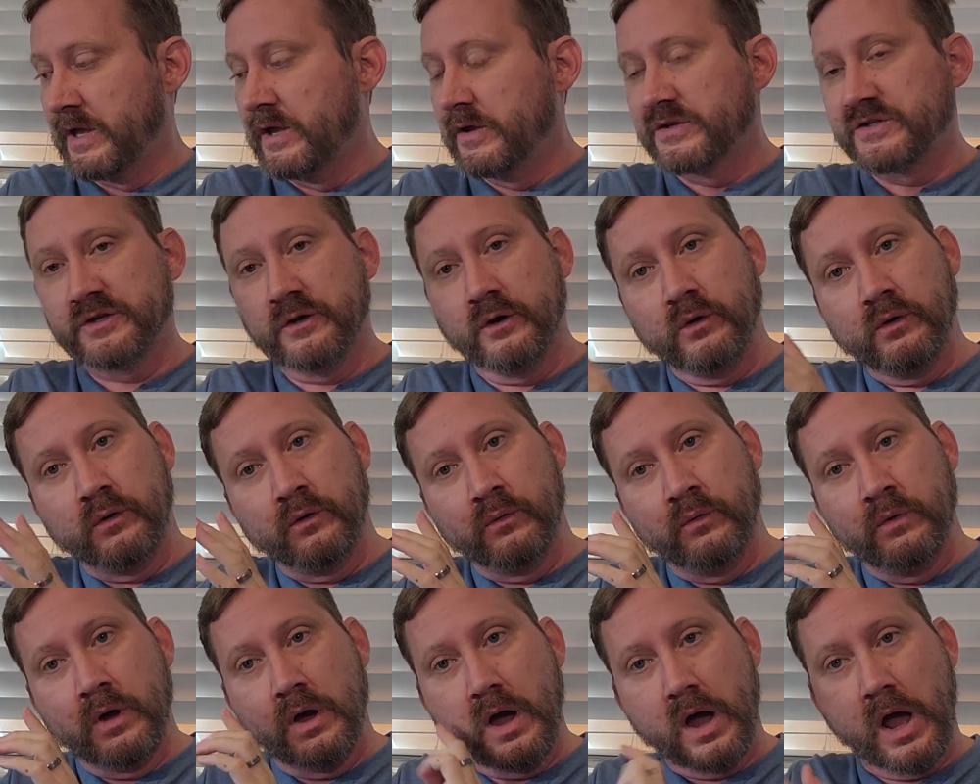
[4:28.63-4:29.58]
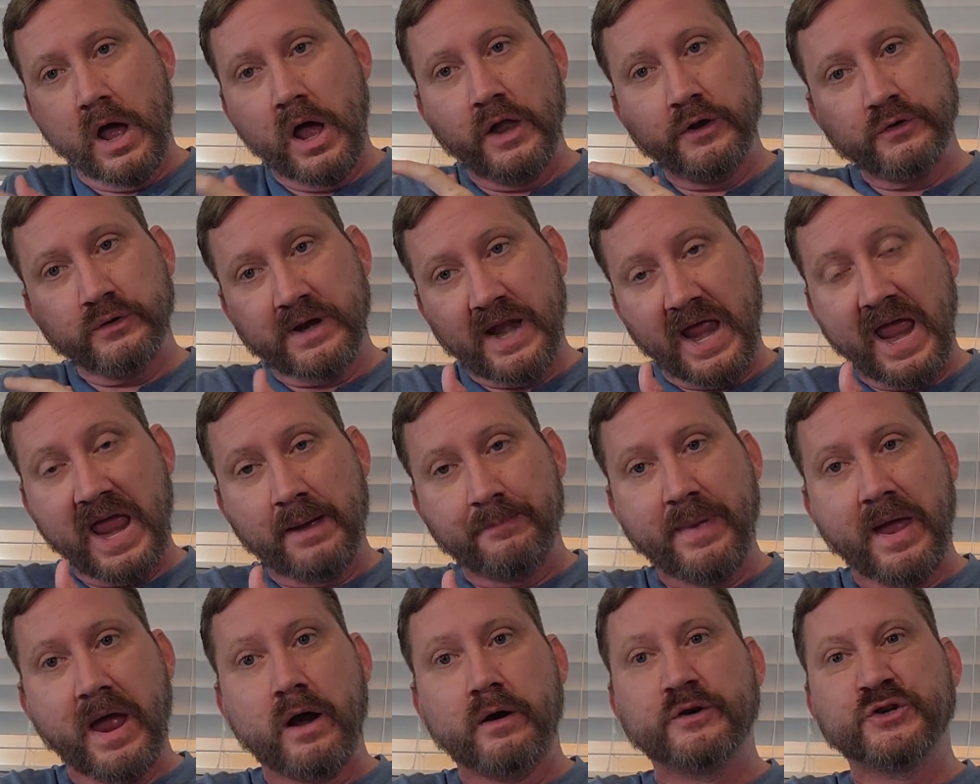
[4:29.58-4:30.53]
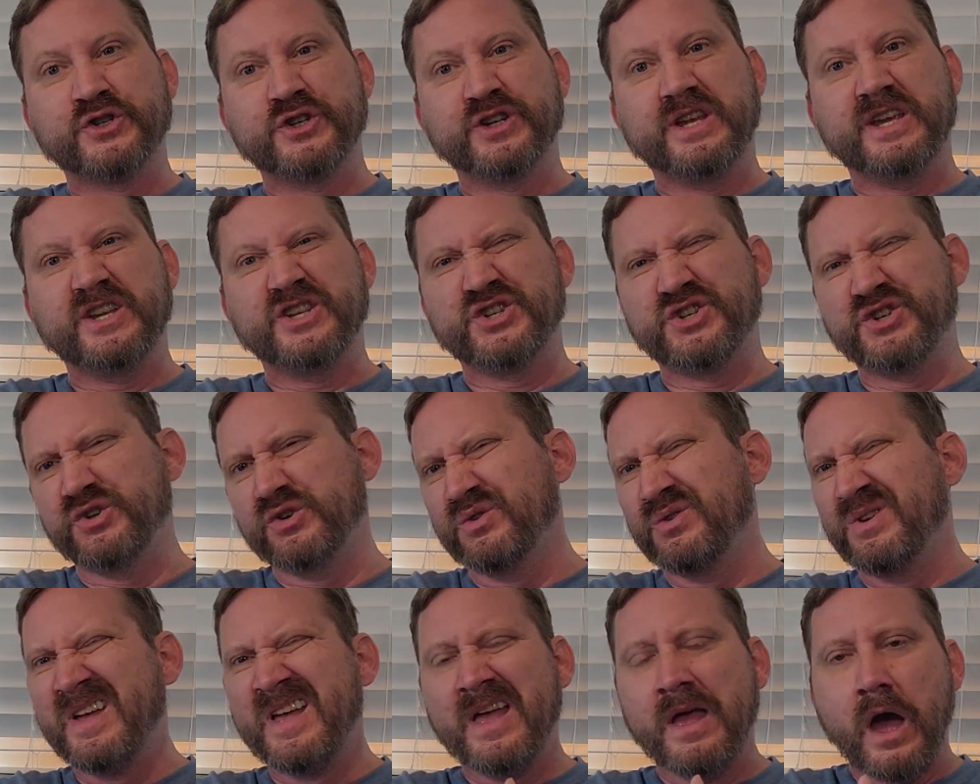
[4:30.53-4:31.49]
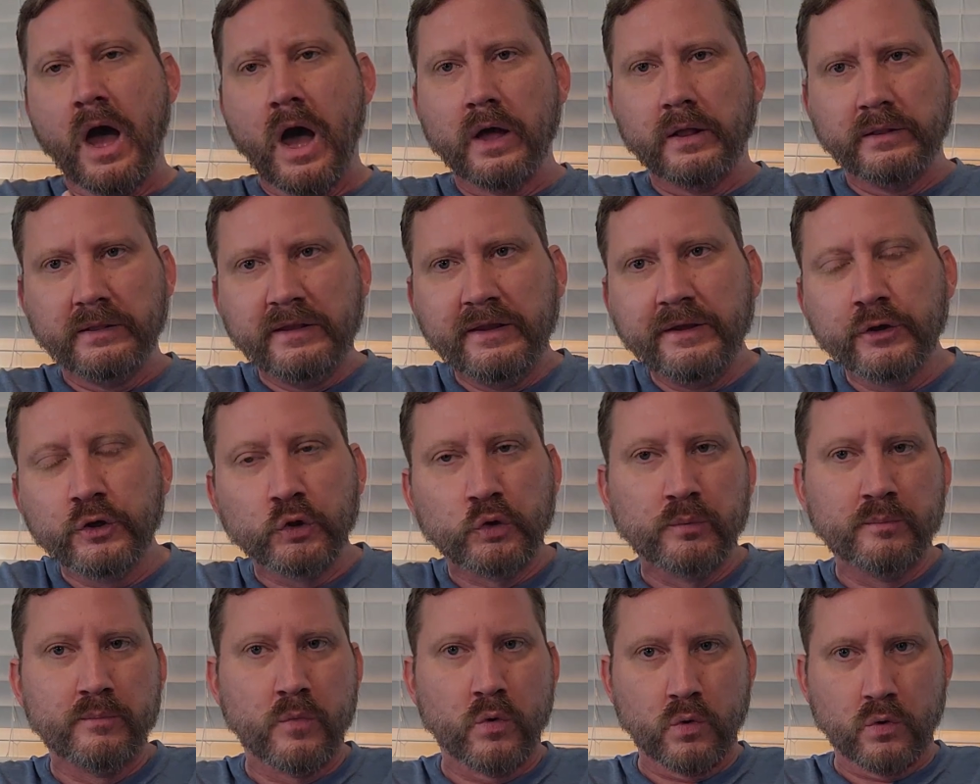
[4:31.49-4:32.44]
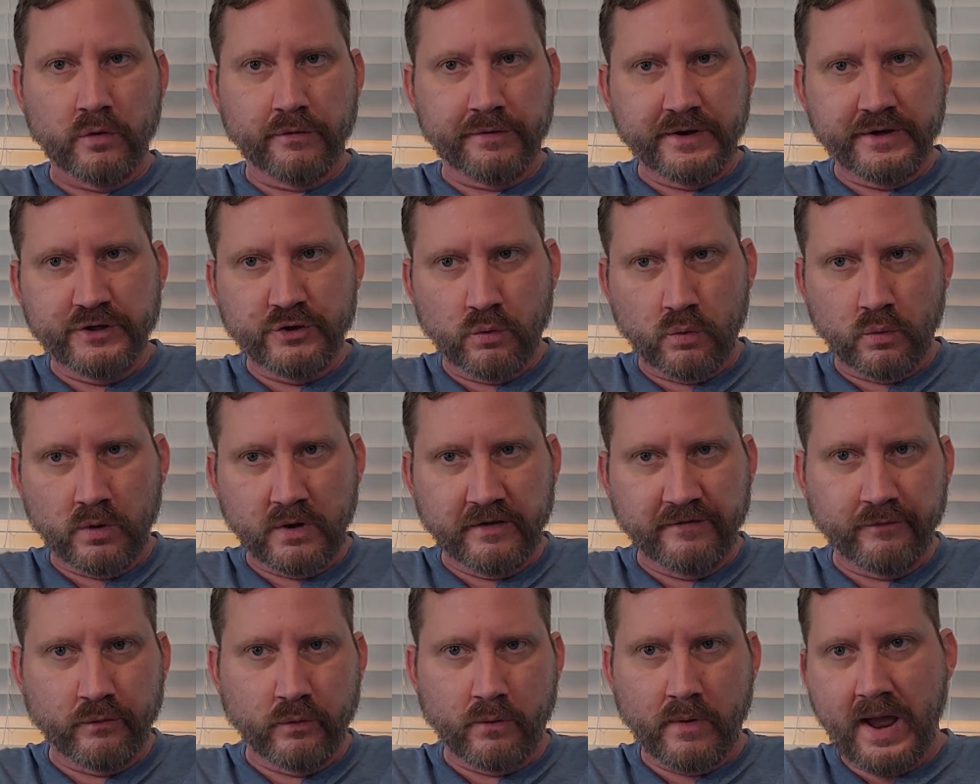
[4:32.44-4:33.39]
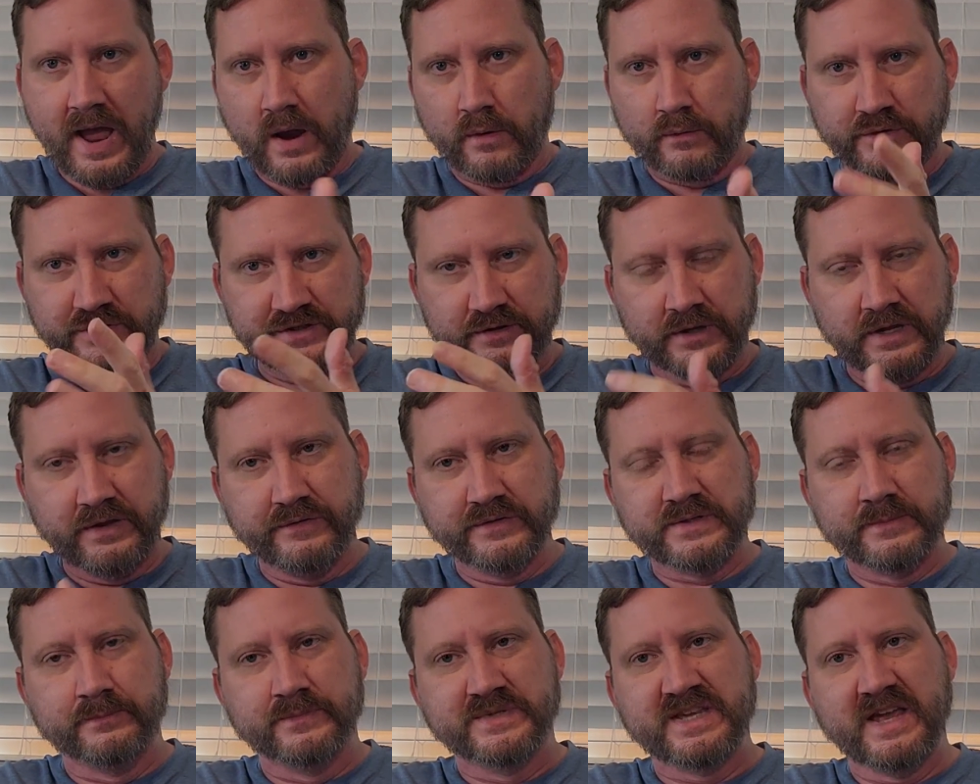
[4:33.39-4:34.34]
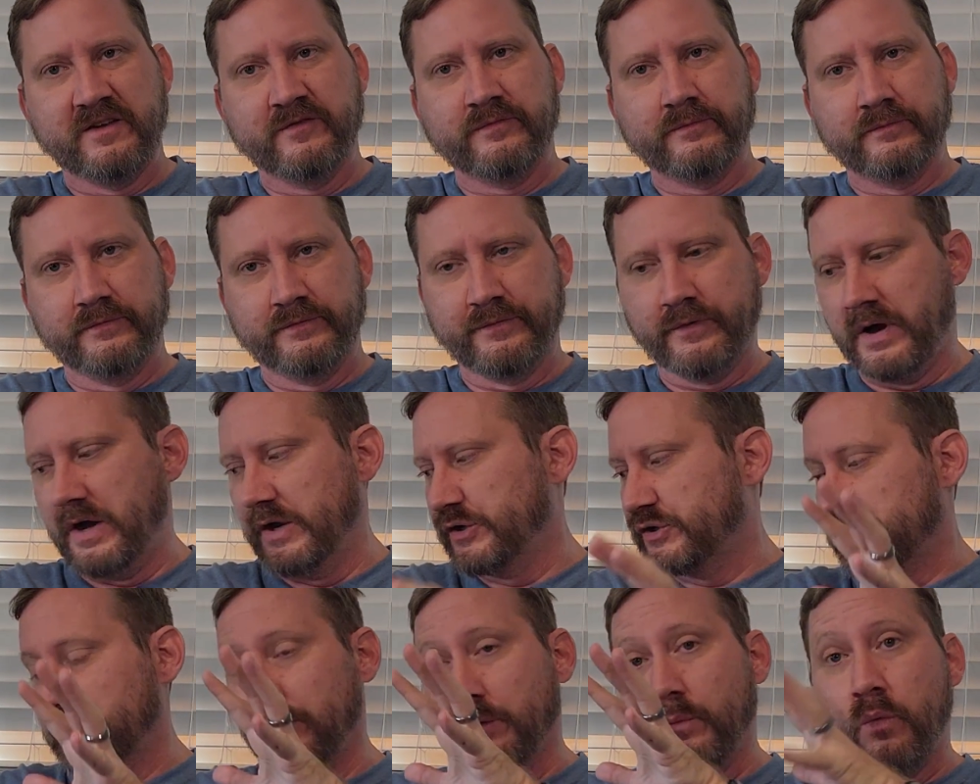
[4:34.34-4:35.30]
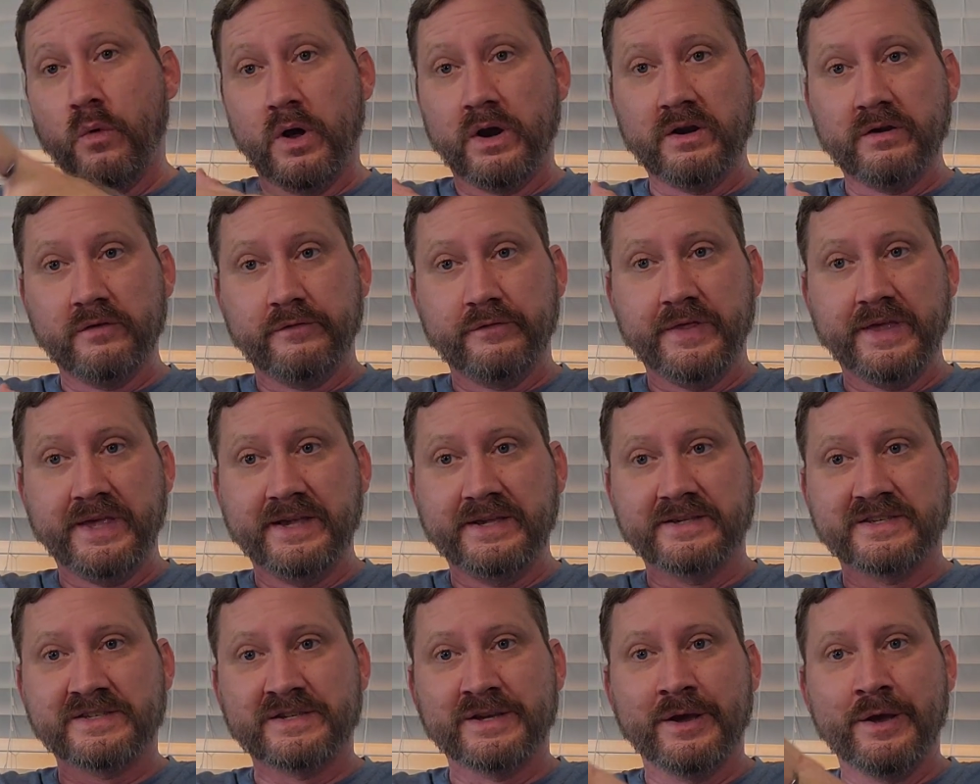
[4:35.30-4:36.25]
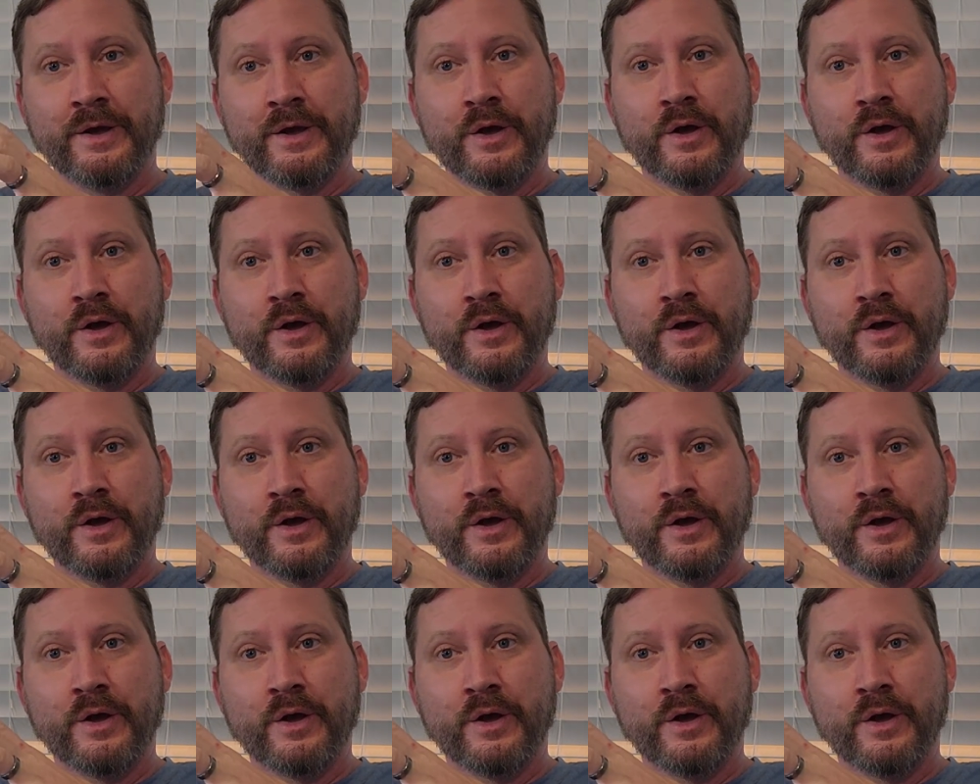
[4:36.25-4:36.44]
So 100 amp hours should get you a little more than 24 hours. It'll give you some safe fudge. So one of these